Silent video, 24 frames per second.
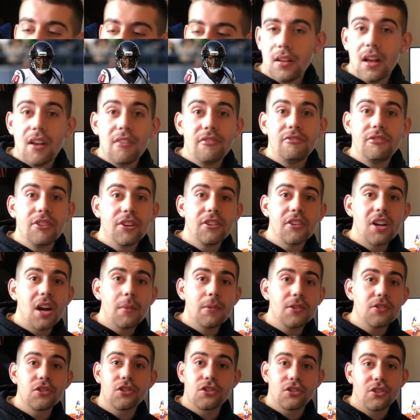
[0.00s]
Figured I would
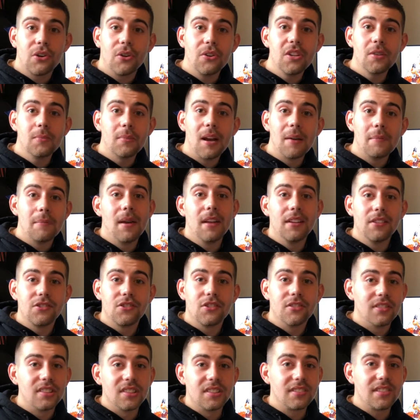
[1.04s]
just show you my bench in
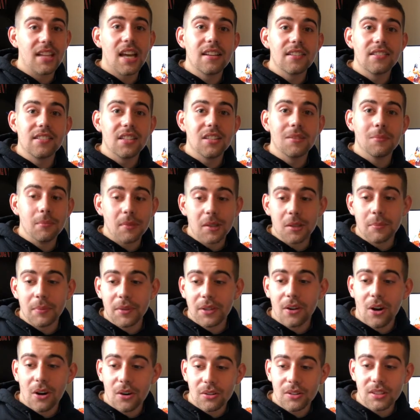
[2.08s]
this 10-team
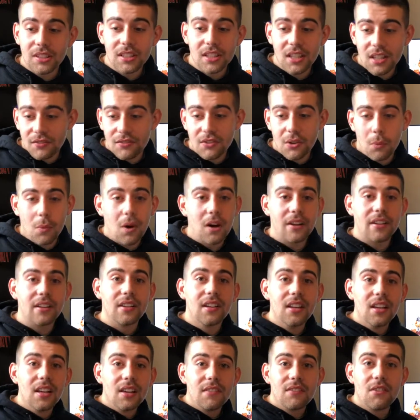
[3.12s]
PPR league if you wanna
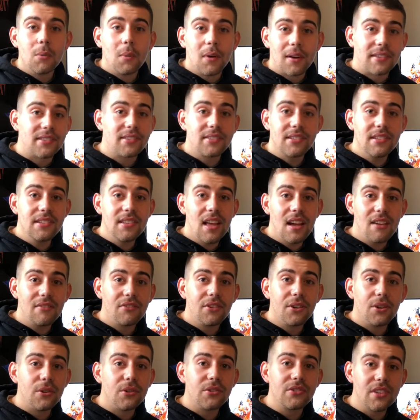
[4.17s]
see that for
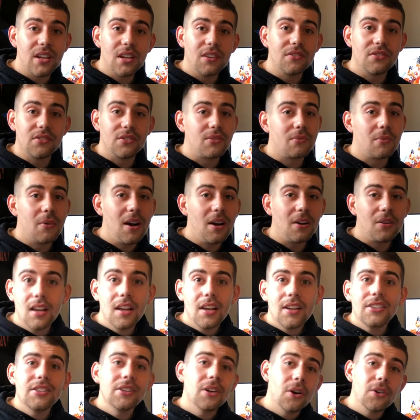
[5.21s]
yourselves as well. You
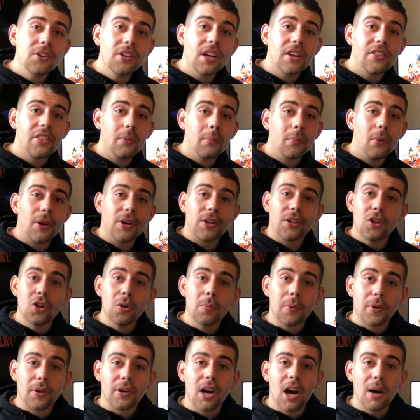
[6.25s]
know, you got the boy Cooper
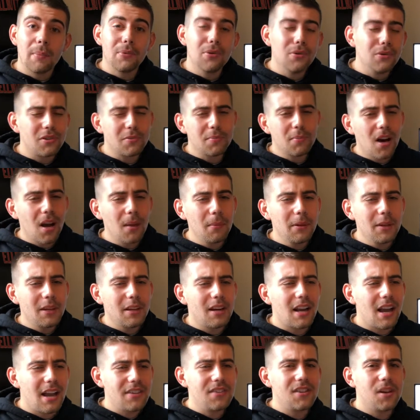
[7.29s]
Kupp, who's probably gonna
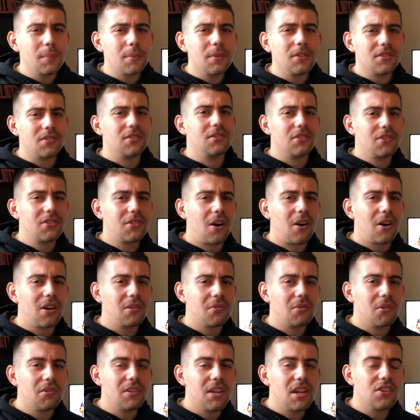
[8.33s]
end up into the starting
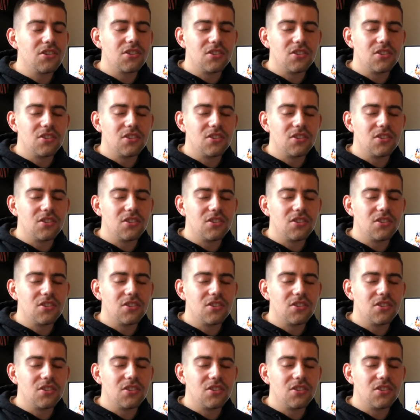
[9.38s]
rotation